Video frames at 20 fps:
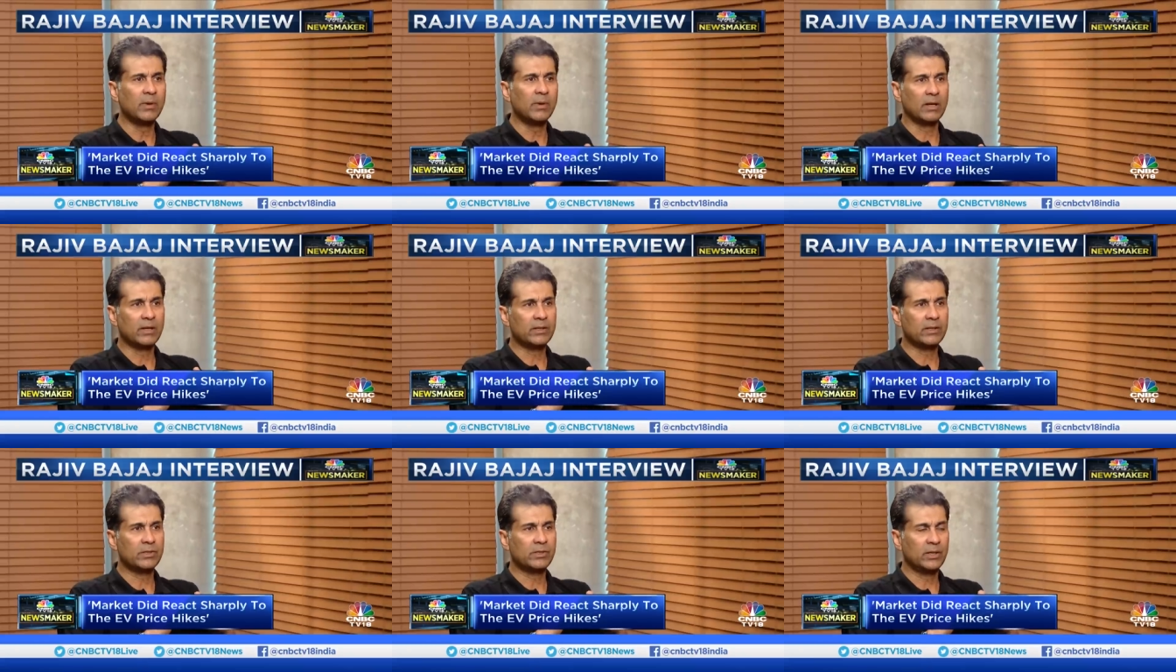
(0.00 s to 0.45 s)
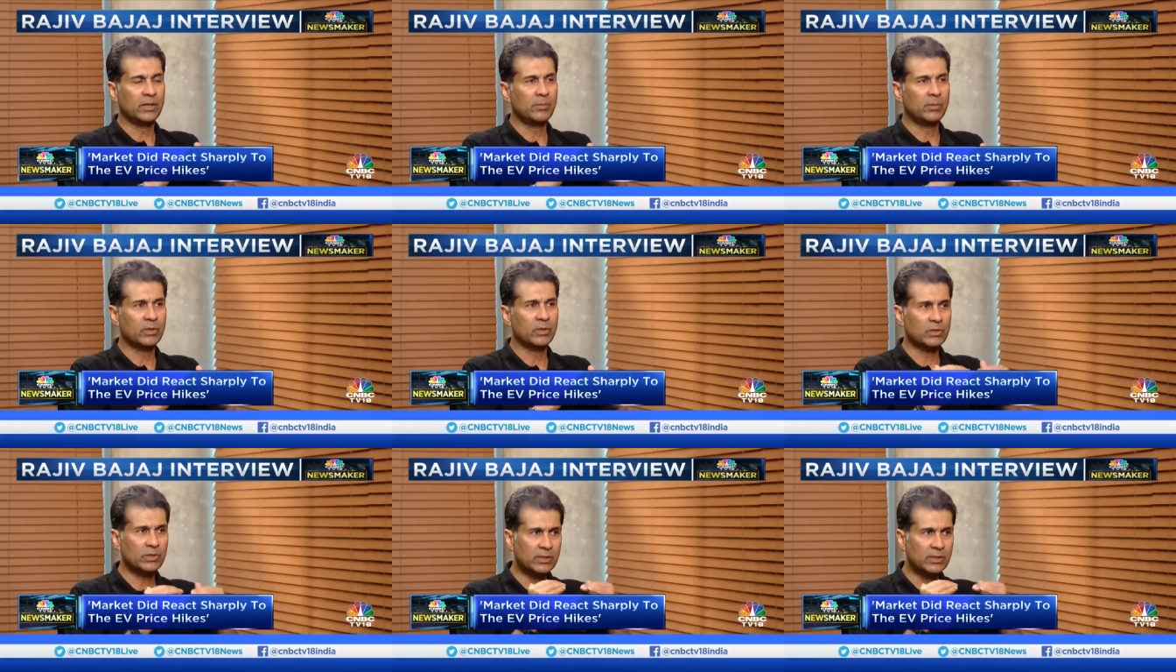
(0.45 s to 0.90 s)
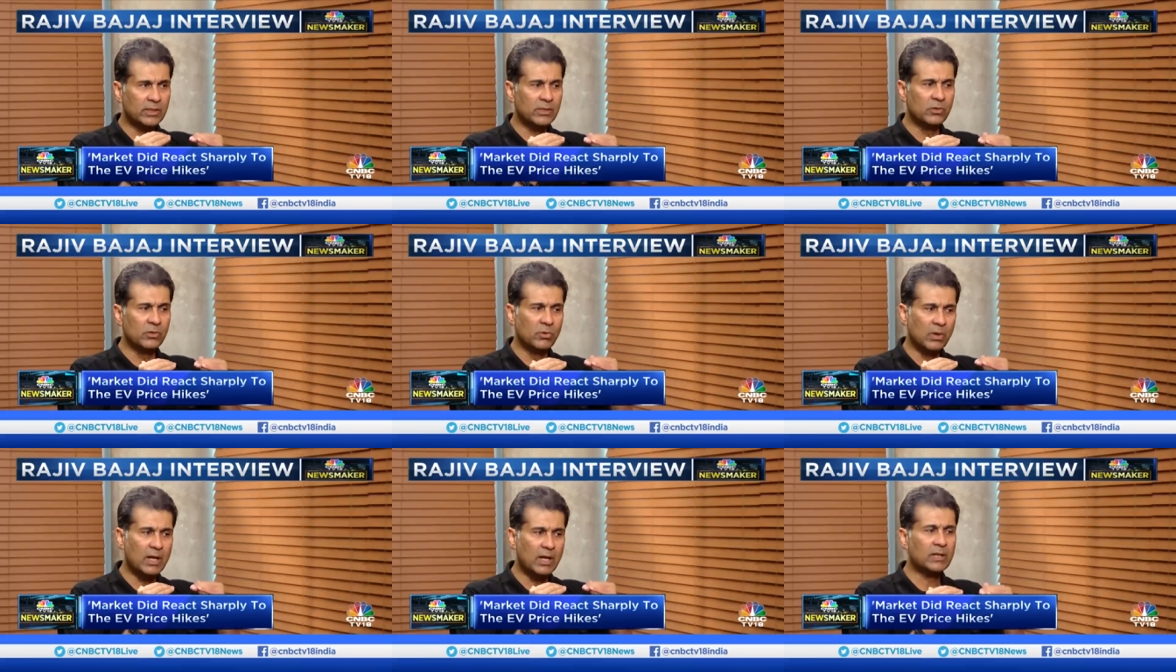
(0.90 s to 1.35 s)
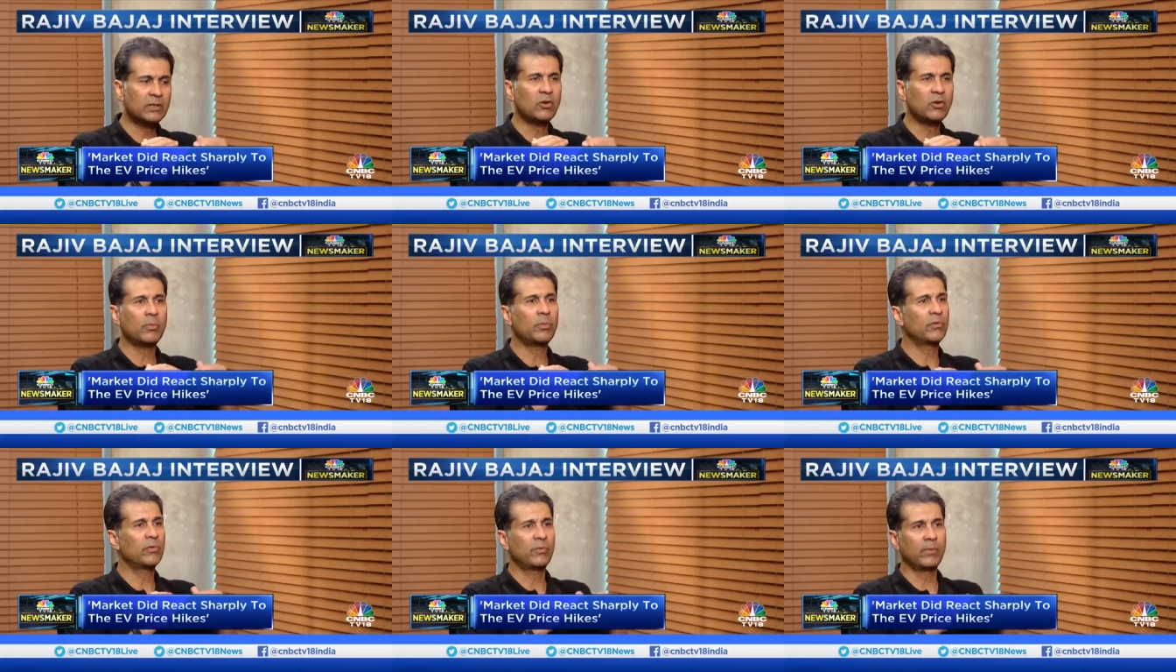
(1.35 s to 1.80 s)
market share because then you are
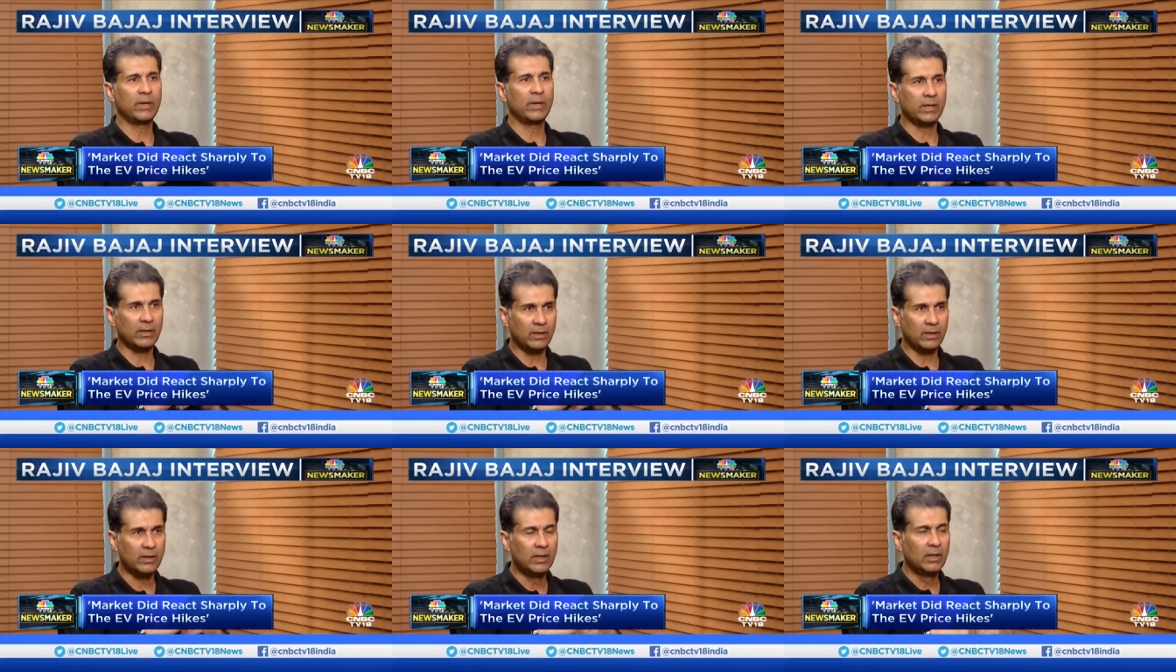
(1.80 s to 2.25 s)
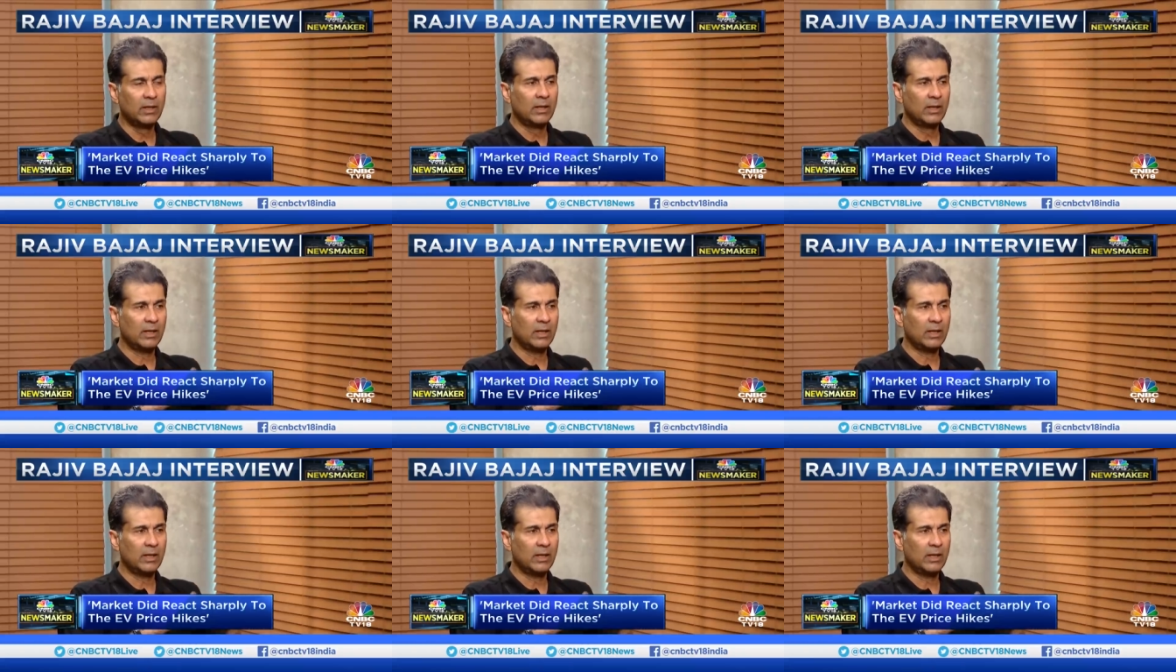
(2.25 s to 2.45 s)
top of mind